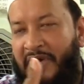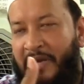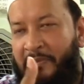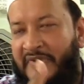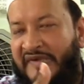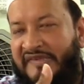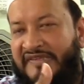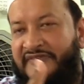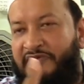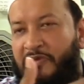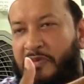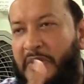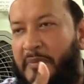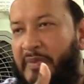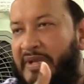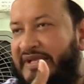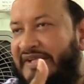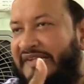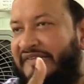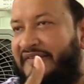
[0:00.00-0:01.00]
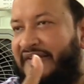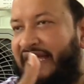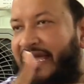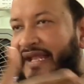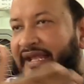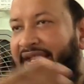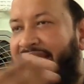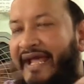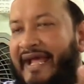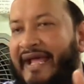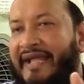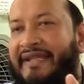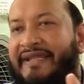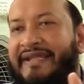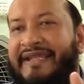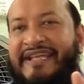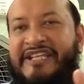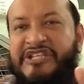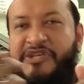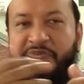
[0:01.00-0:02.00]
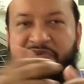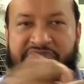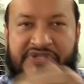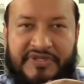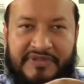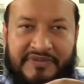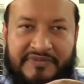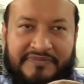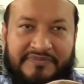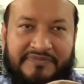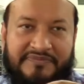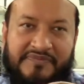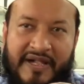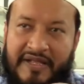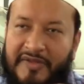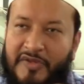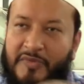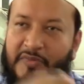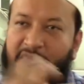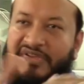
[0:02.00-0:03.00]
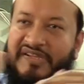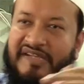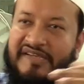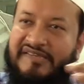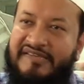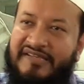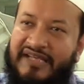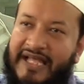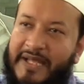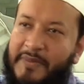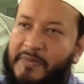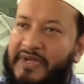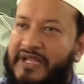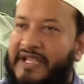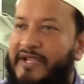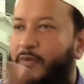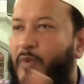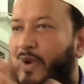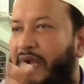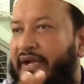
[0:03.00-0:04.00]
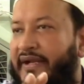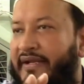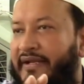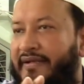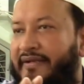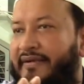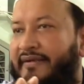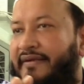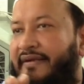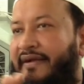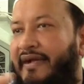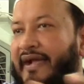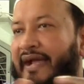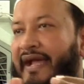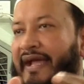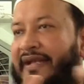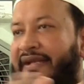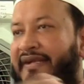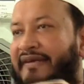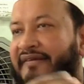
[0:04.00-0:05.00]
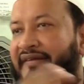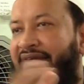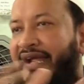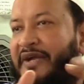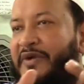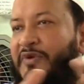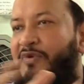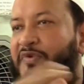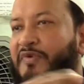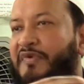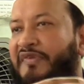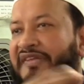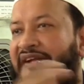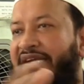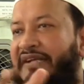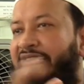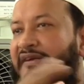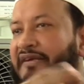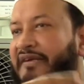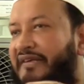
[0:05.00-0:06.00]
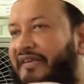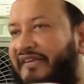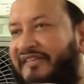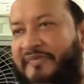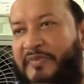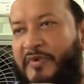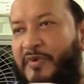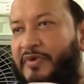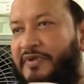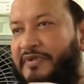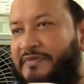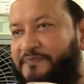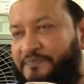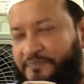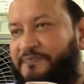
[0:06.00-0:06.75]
a person from the Bani Israel and the Egyptian. So Musa alayhi salam, he went and he tried to settle the dispute.